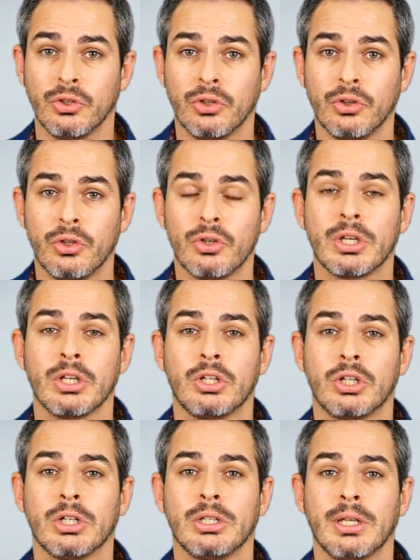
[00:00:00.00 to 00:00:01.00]
looking
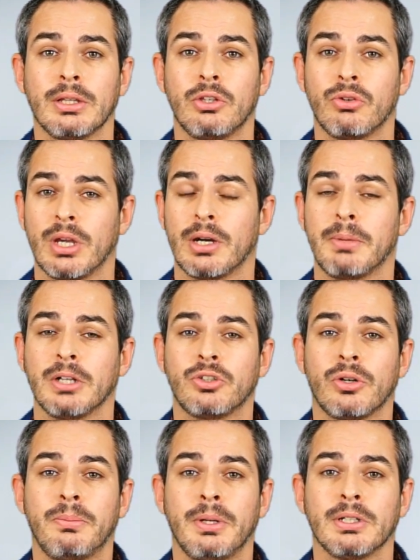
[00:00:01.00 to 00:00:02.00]
good and you care about
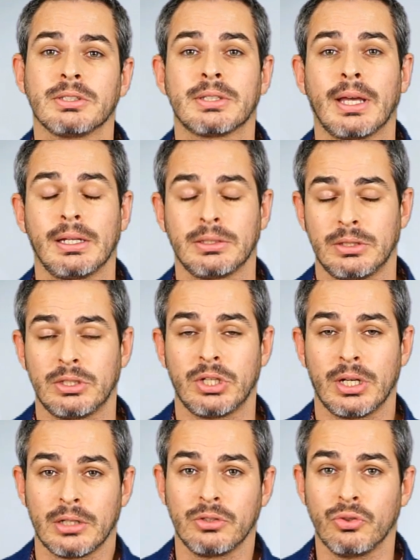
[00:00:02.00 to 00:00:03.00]
your appearance, that is the
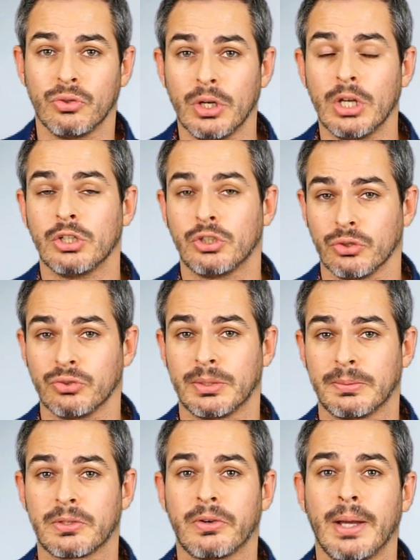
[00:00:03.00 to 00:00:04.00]
channel you should
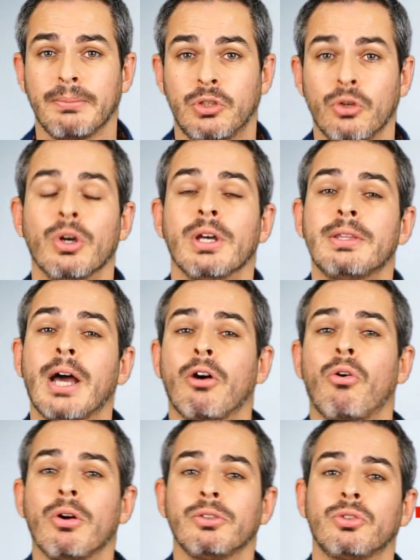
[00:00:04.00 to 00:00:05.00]
subscribe to. Now,
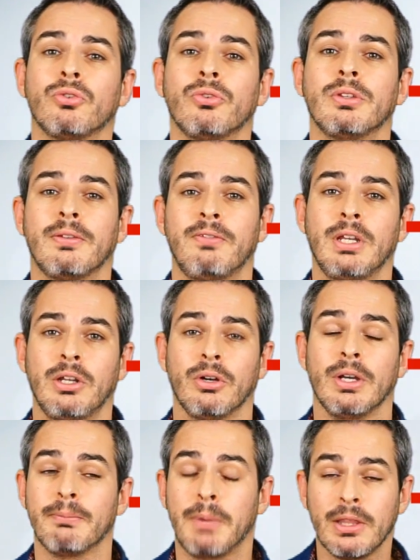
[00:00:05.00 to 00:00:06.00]
on to the video.
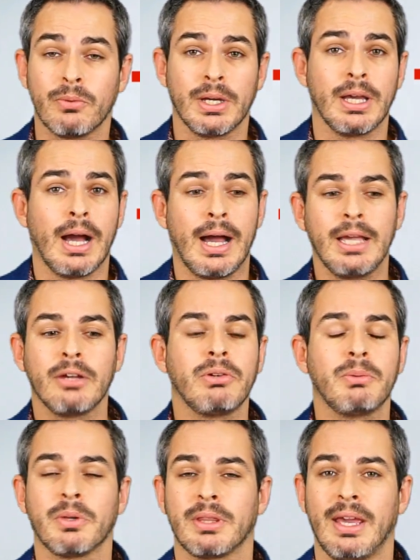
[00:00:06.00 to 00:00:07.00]
By the way, I
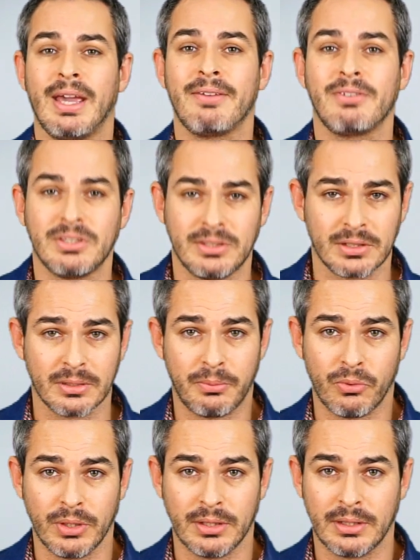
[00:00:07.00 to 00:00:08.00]
agree with every single
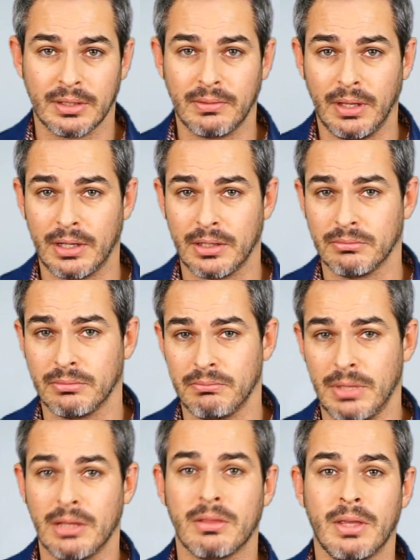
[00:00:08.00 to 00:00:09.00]
point that Aaron
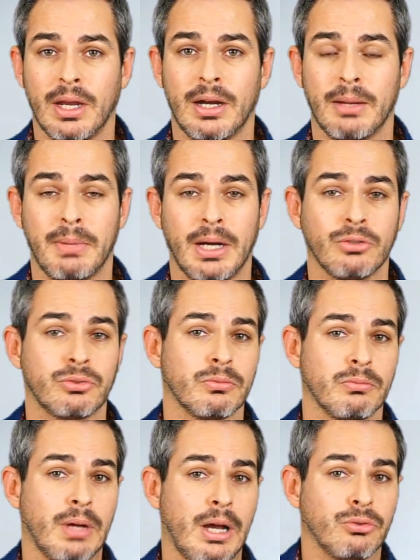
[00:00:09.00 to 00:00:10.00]
made there about
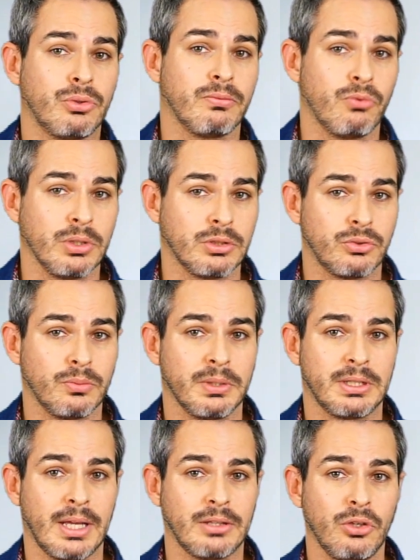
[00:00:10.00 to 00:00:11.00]
how to avoid
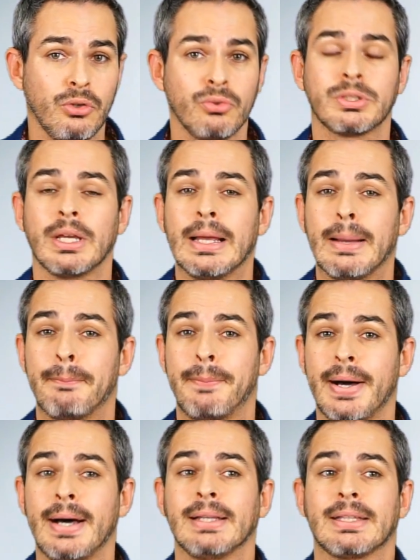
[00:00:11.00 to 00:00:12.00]
stupid tattoos,
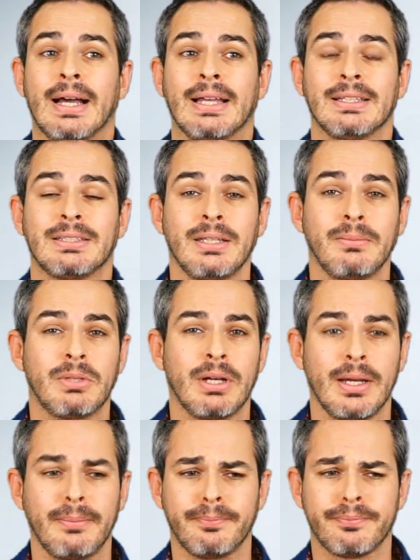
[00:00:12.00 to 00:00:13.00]
but at the same
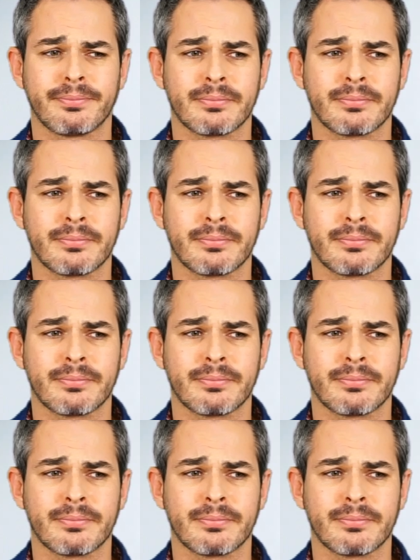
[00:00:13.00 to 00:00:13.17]
time,